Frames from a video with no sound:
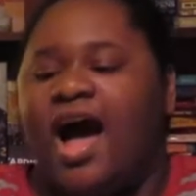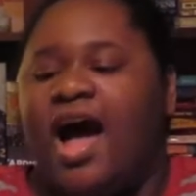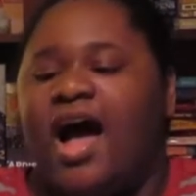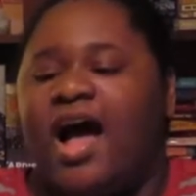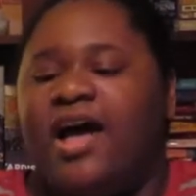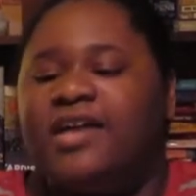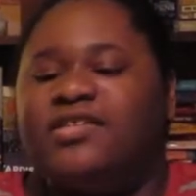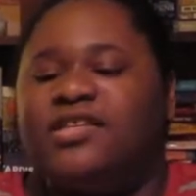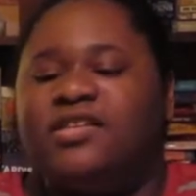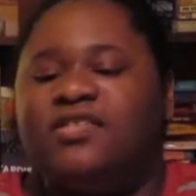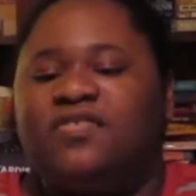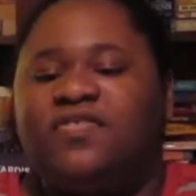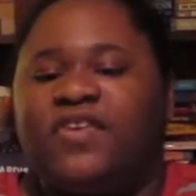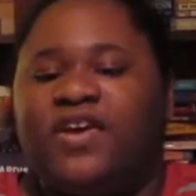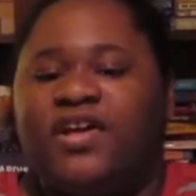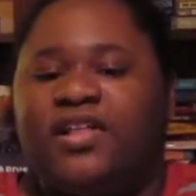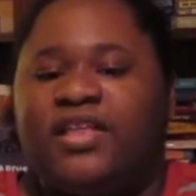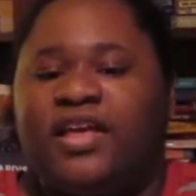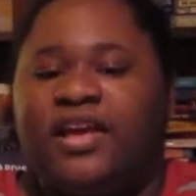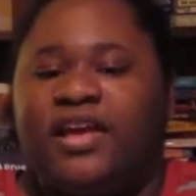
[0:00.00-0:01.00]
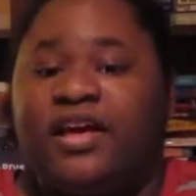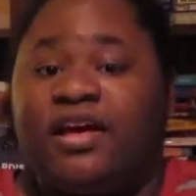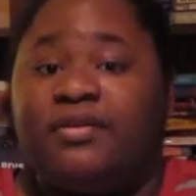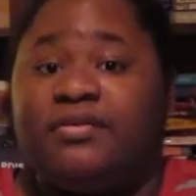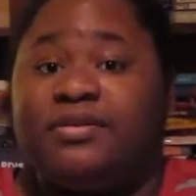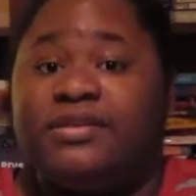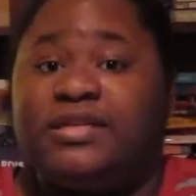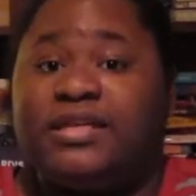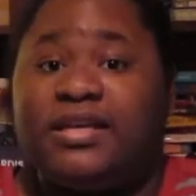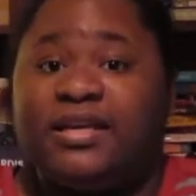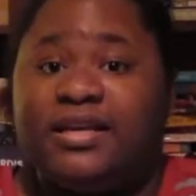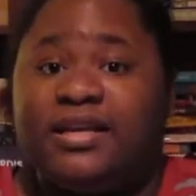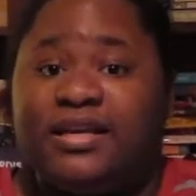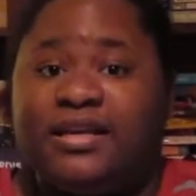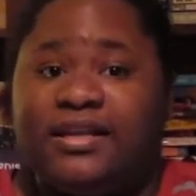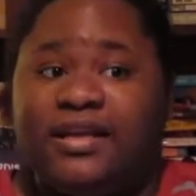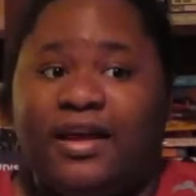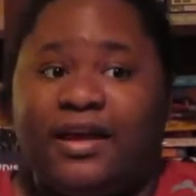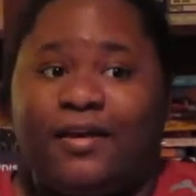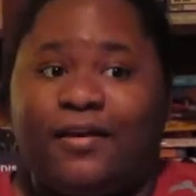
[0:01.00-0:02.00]
I just felt like I was
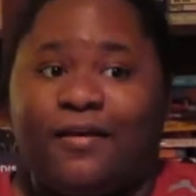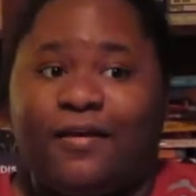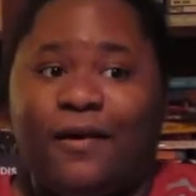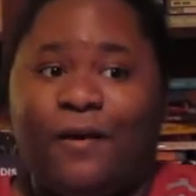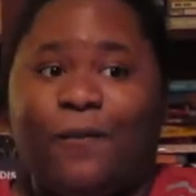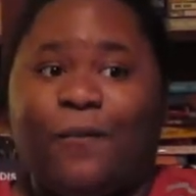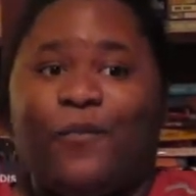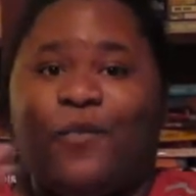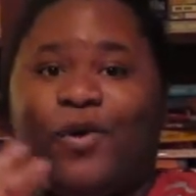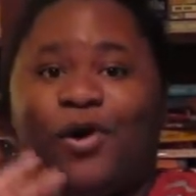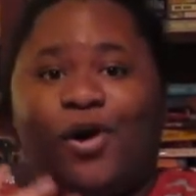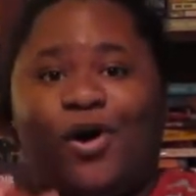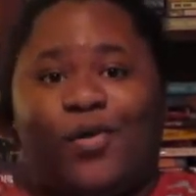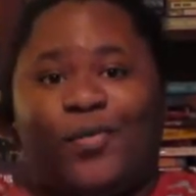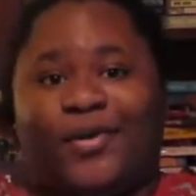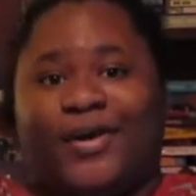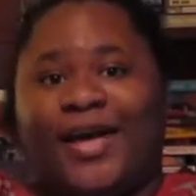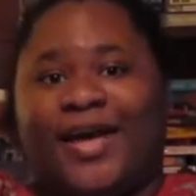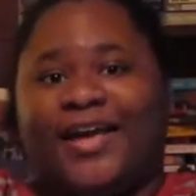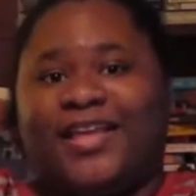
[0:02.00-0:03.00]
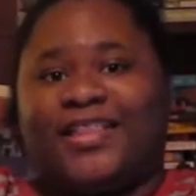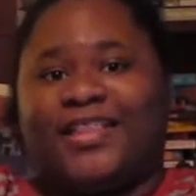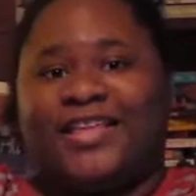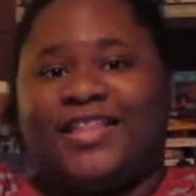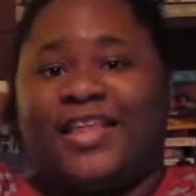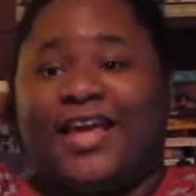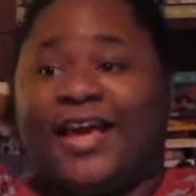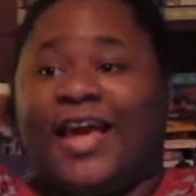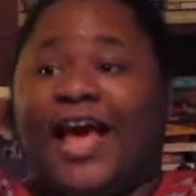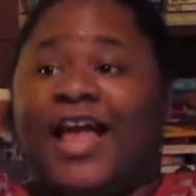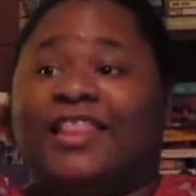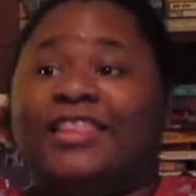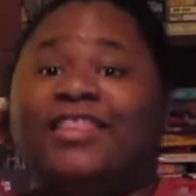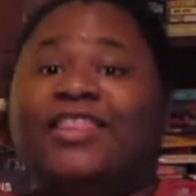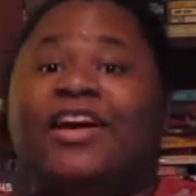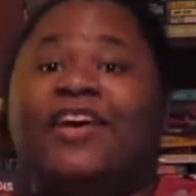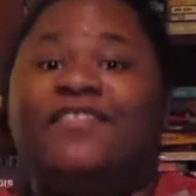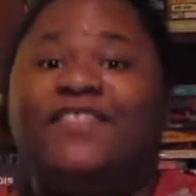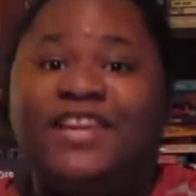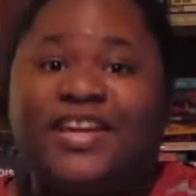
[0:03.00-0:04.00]
hitting like a wall where Agatha, like, I
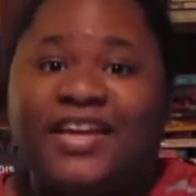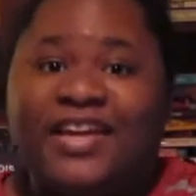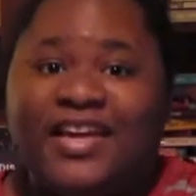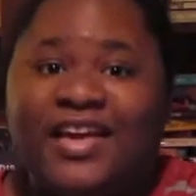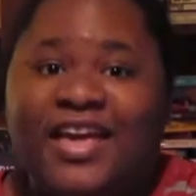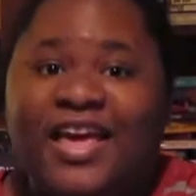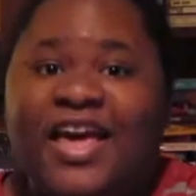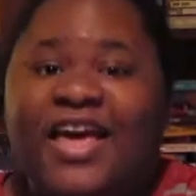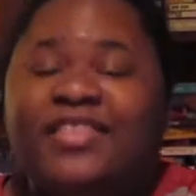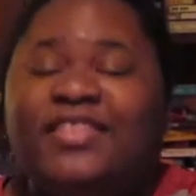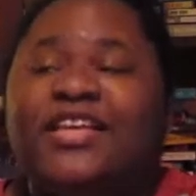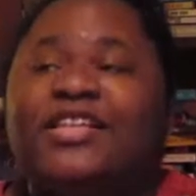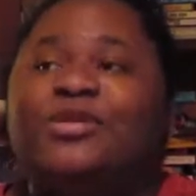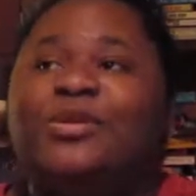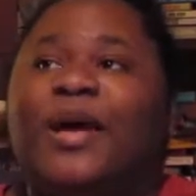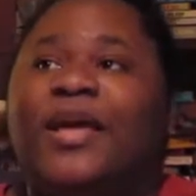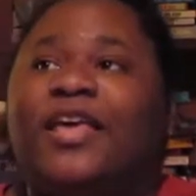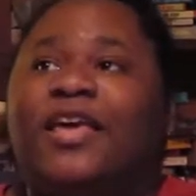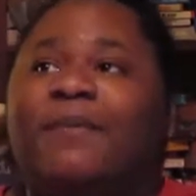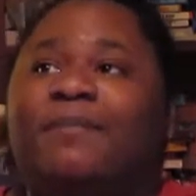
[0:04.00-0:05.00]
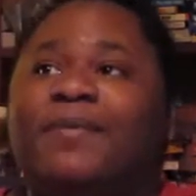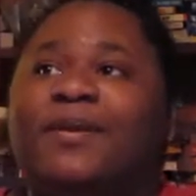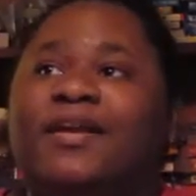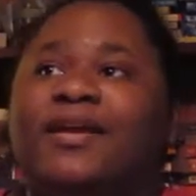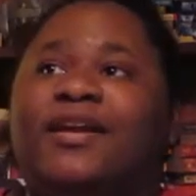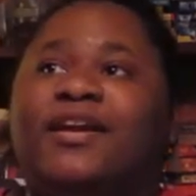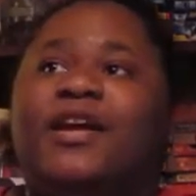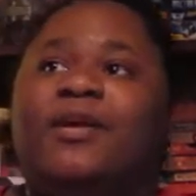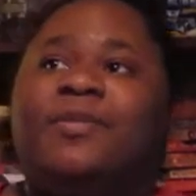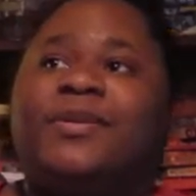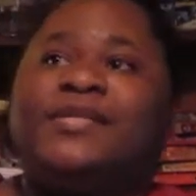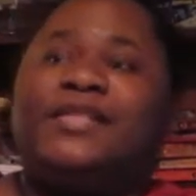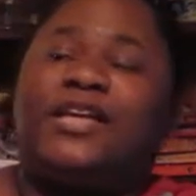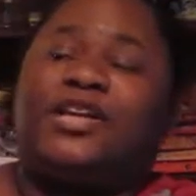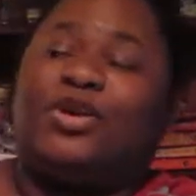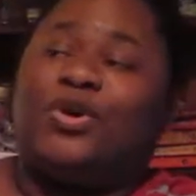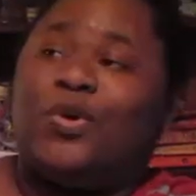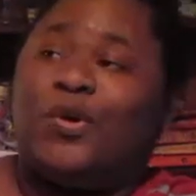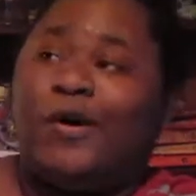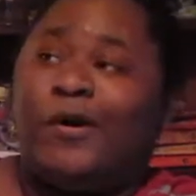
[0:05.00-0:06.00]
loved it, and that's why I kept picking it up, because I
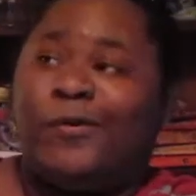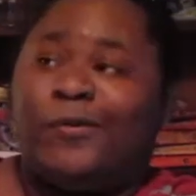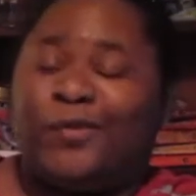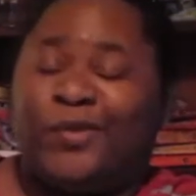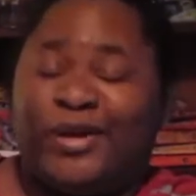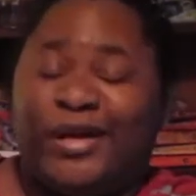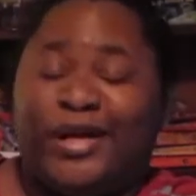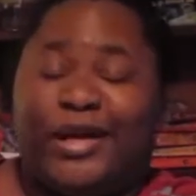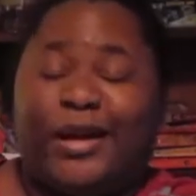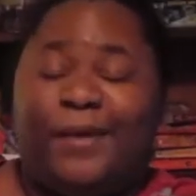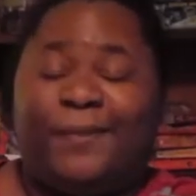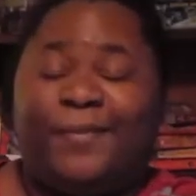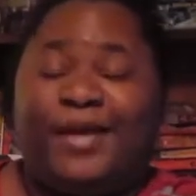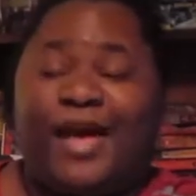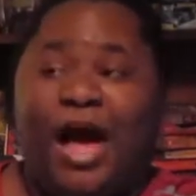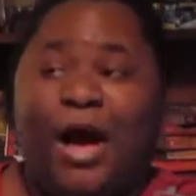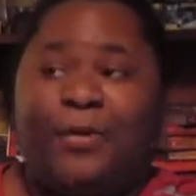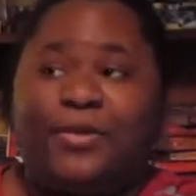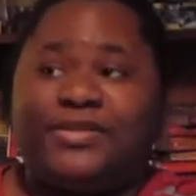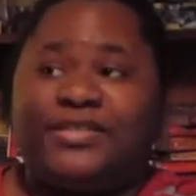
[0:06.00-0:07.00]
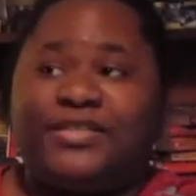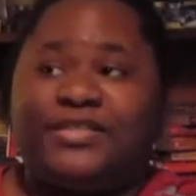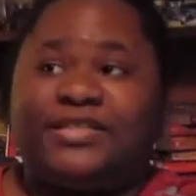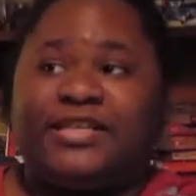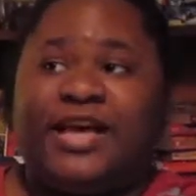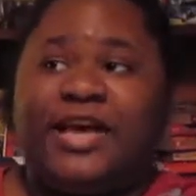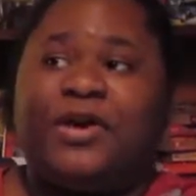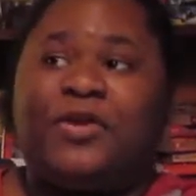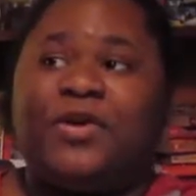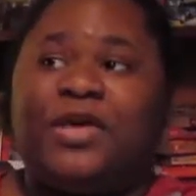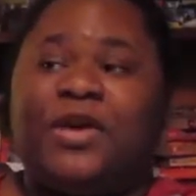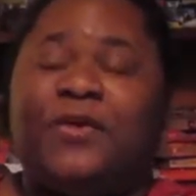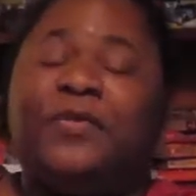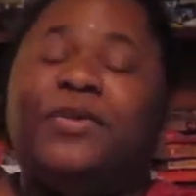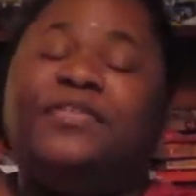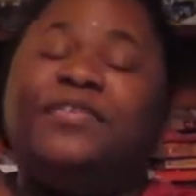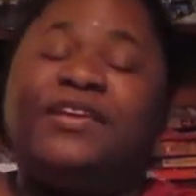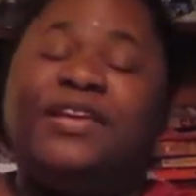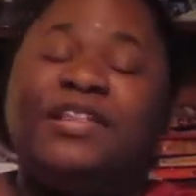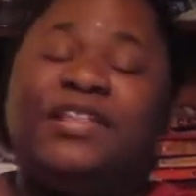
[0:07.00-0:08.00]
knew I would read it. But I was just like, okay,
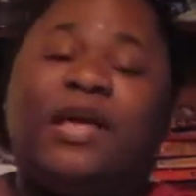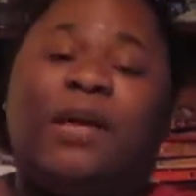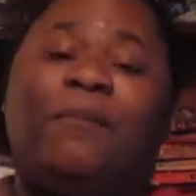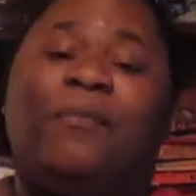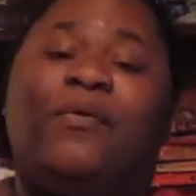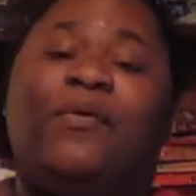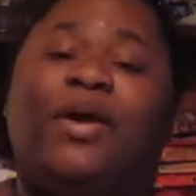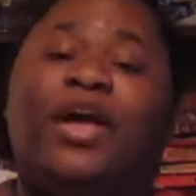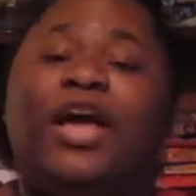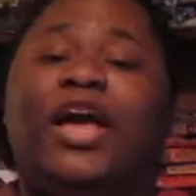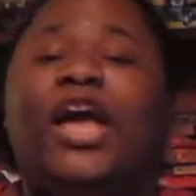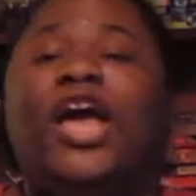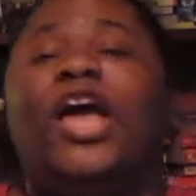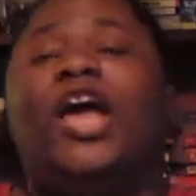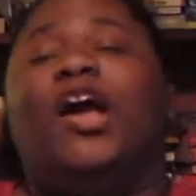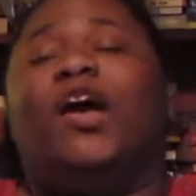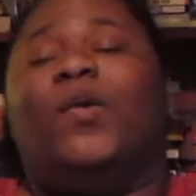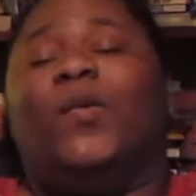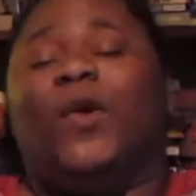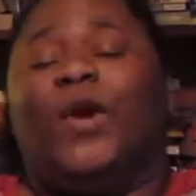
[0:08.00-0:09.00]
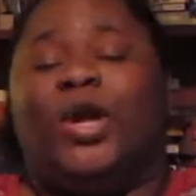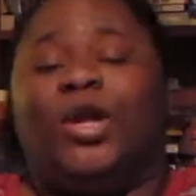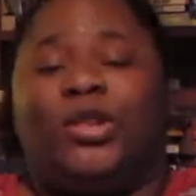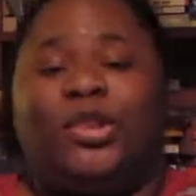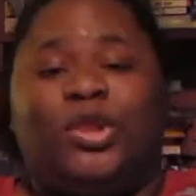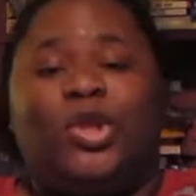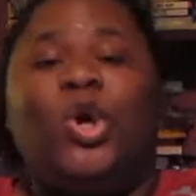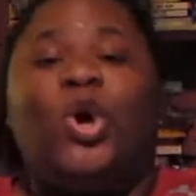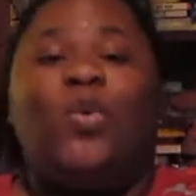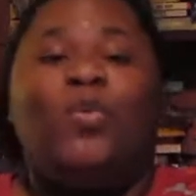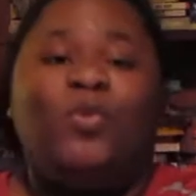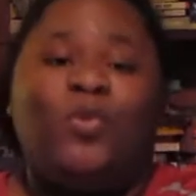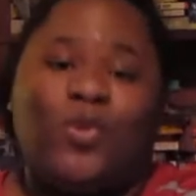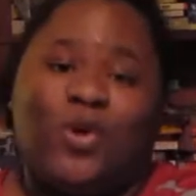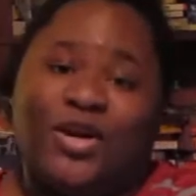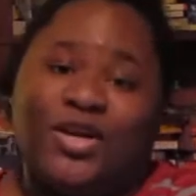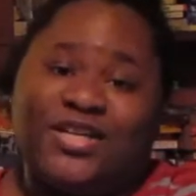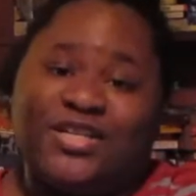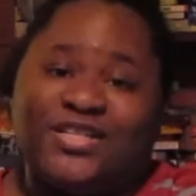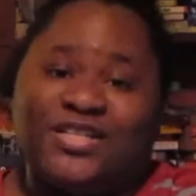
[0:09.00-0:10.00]
we've hit that point where no
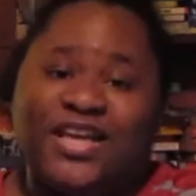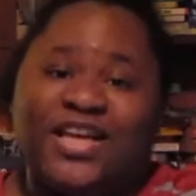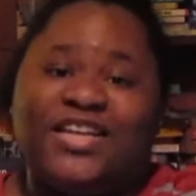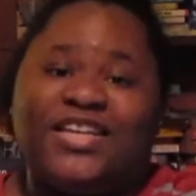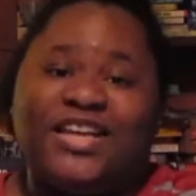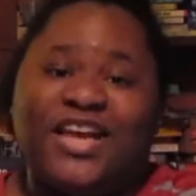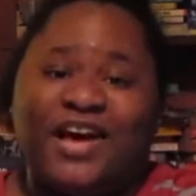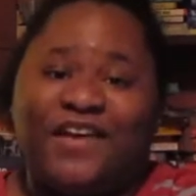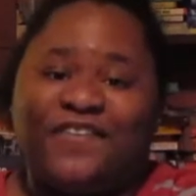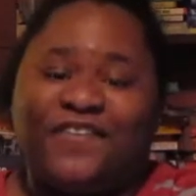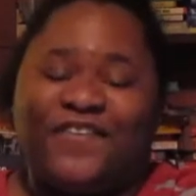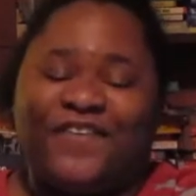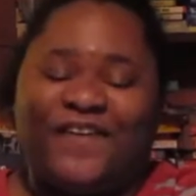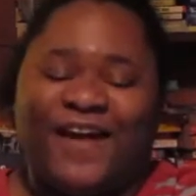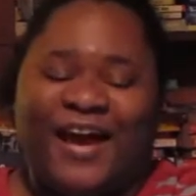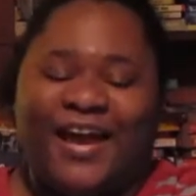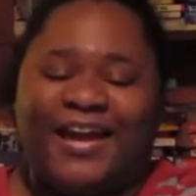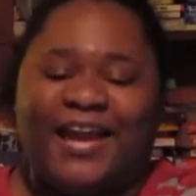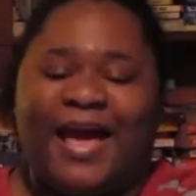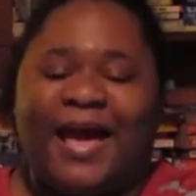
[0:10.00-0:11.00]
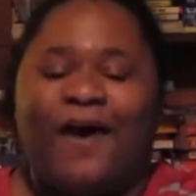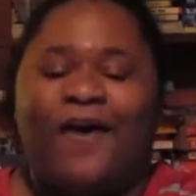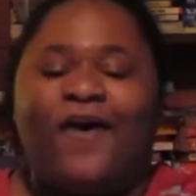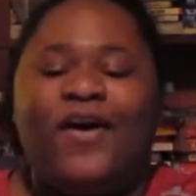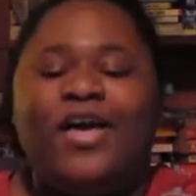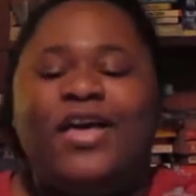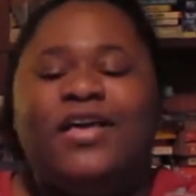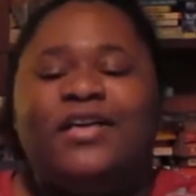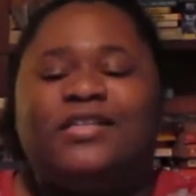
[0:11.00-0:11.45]
more is enough for right now.